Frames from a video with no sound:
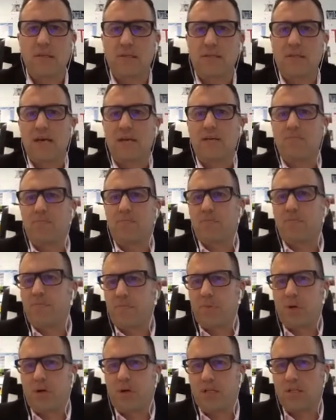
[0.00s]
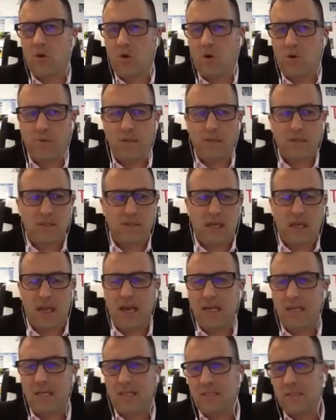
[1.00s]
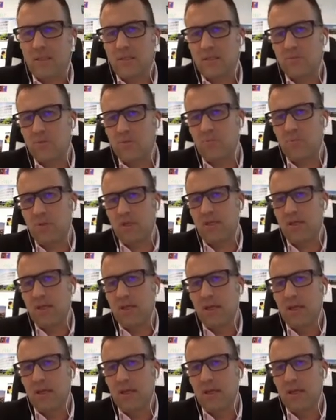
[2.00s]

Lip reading: That predetermines the lighting system to be